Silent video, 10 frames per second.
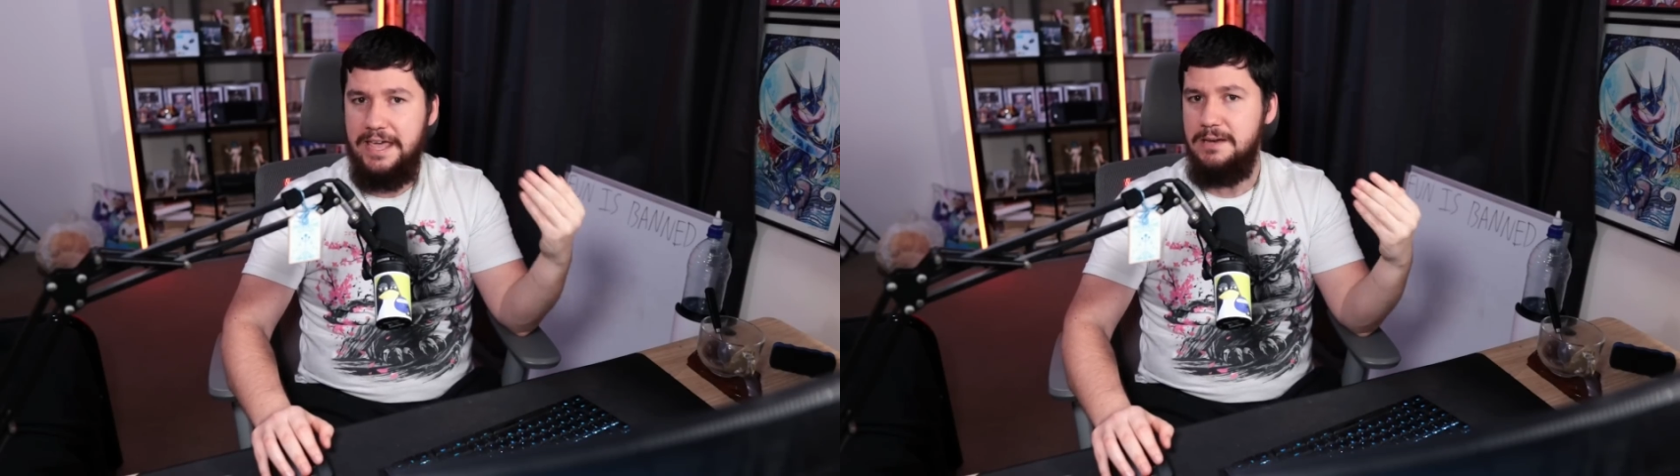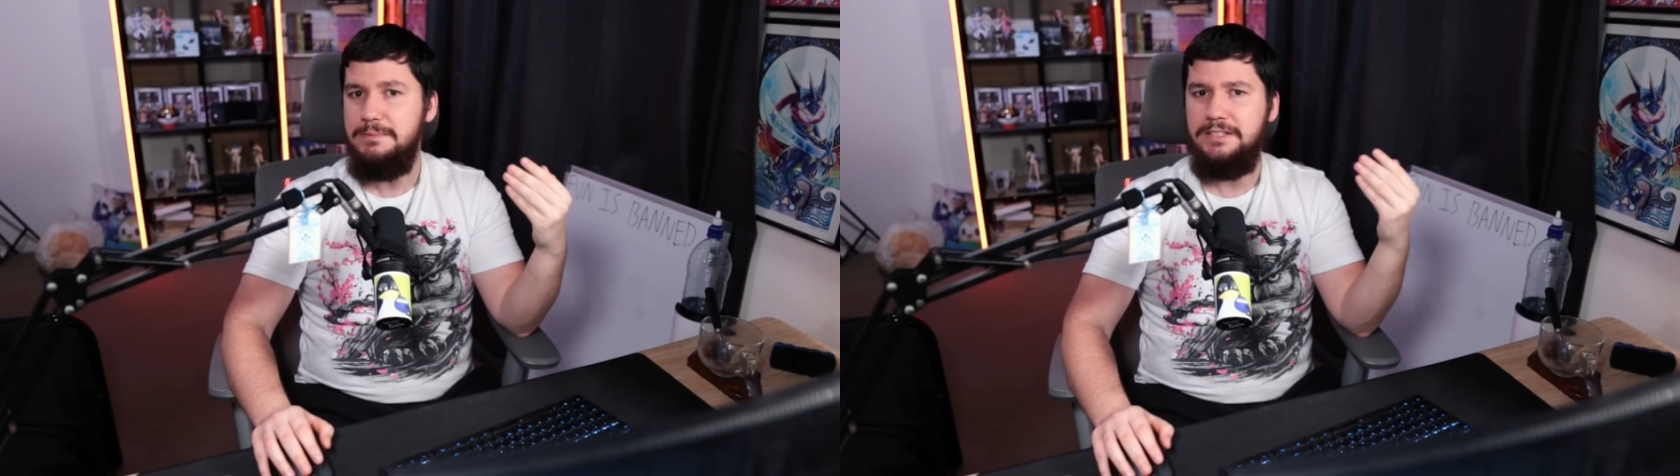
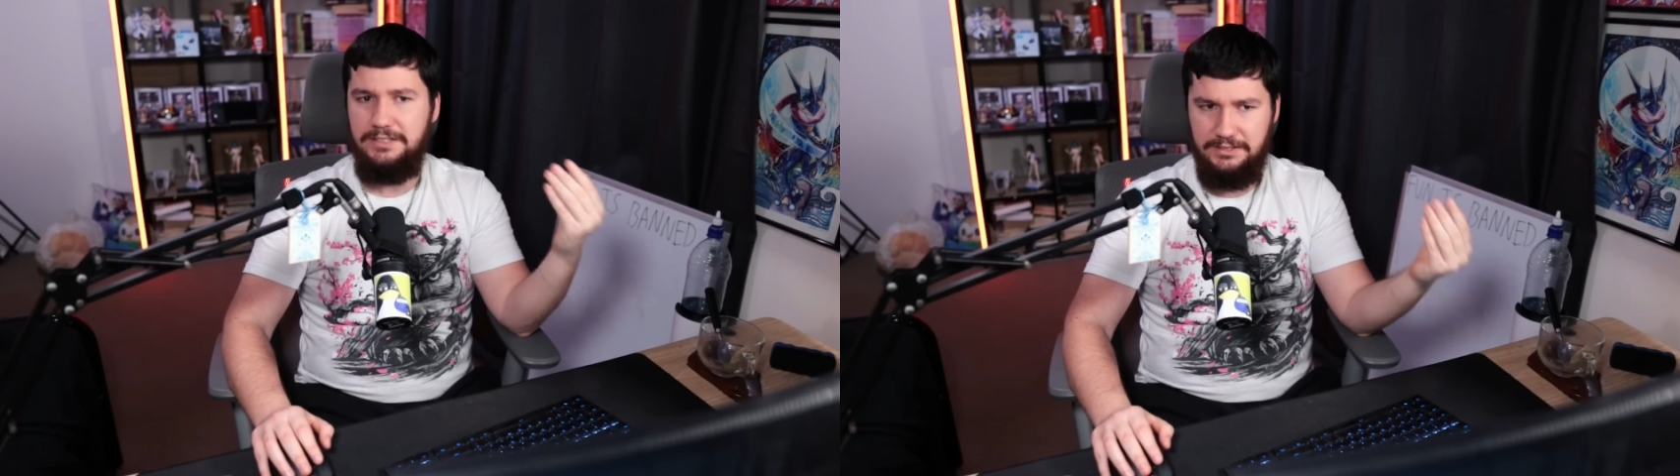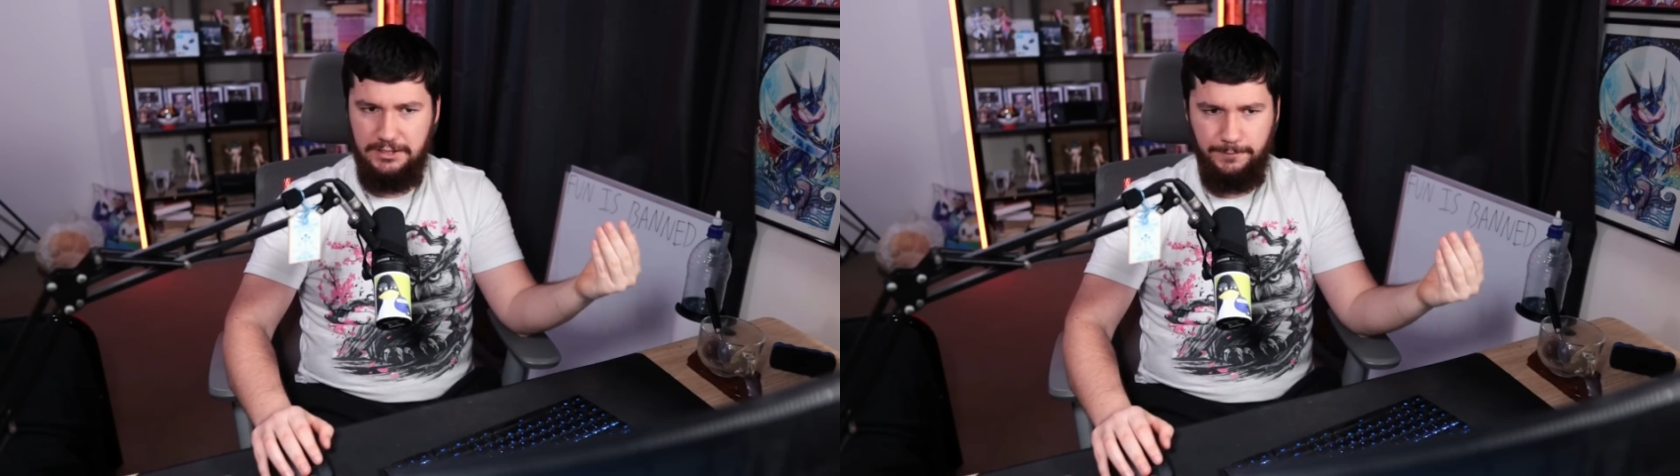A M D
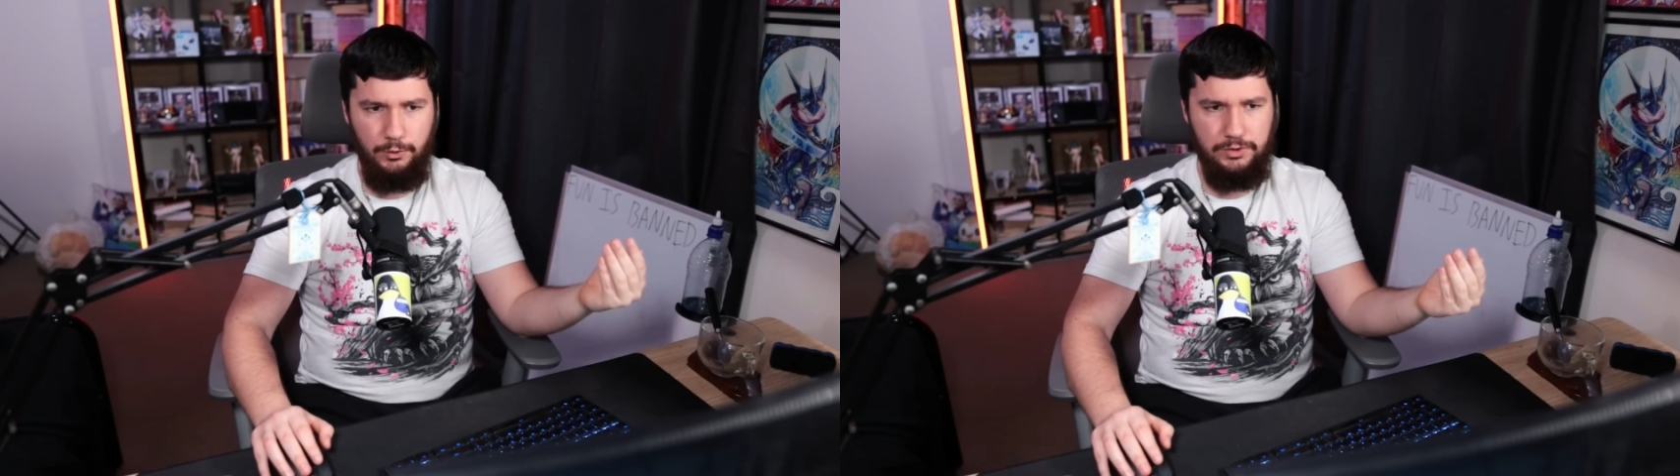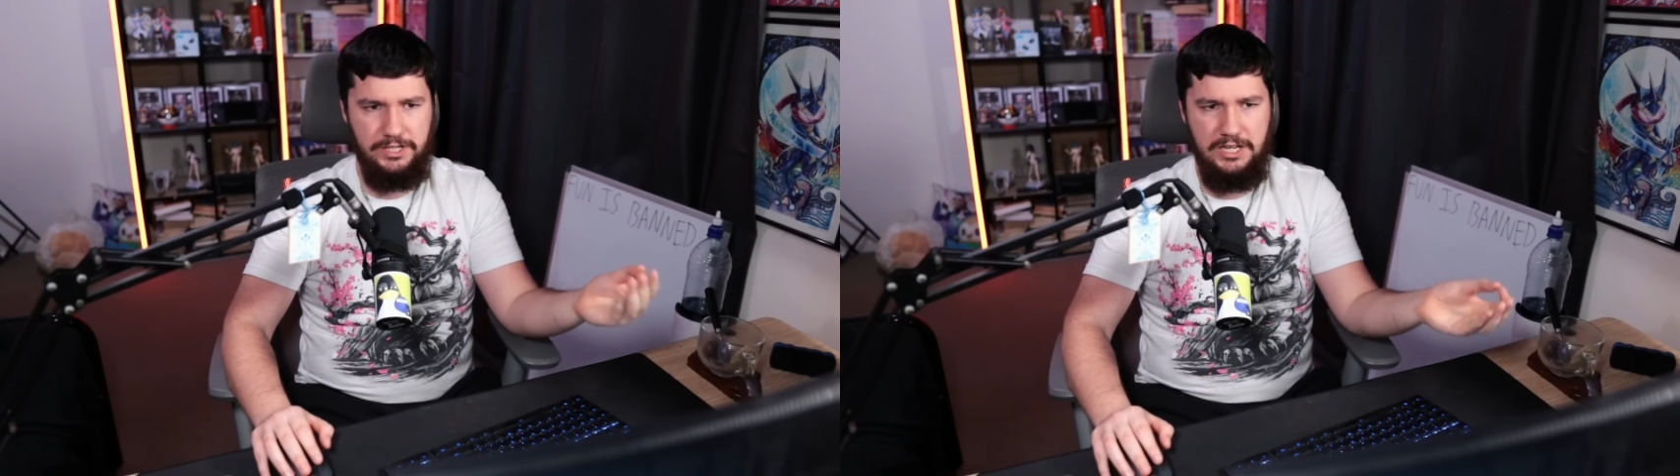
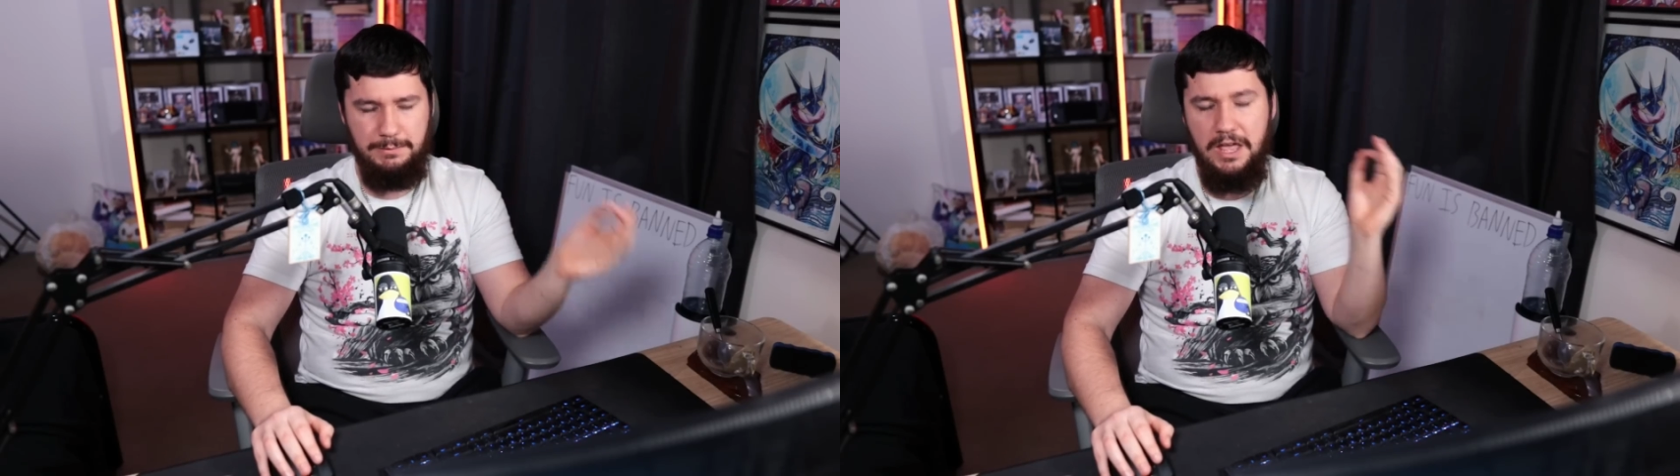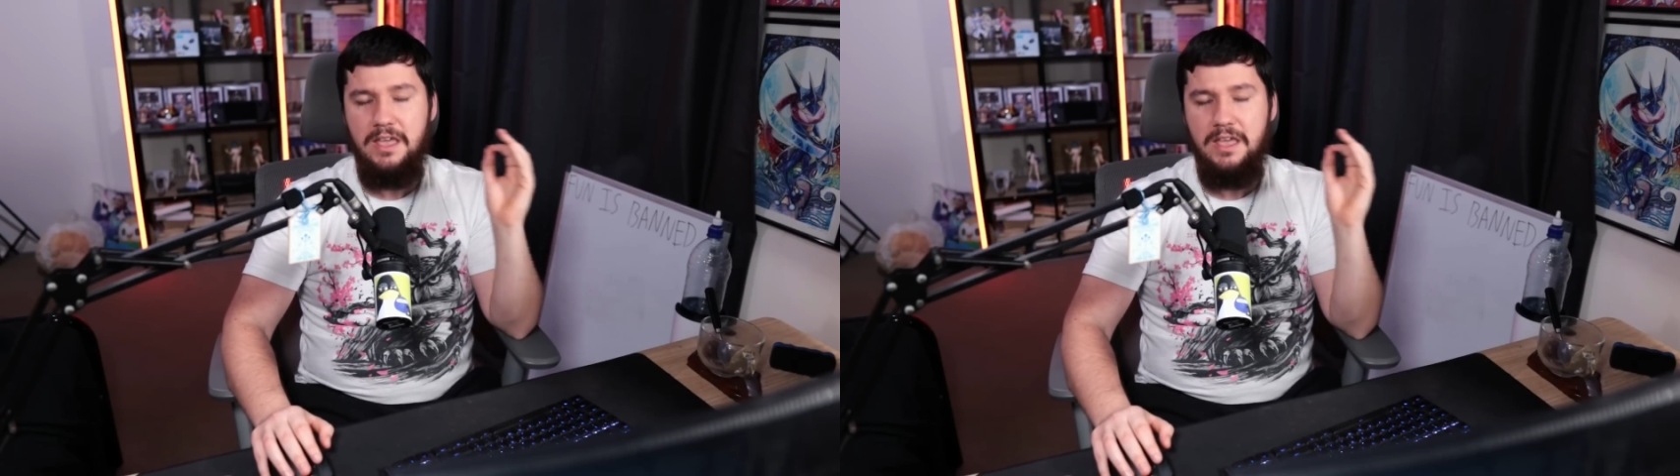sixty-four team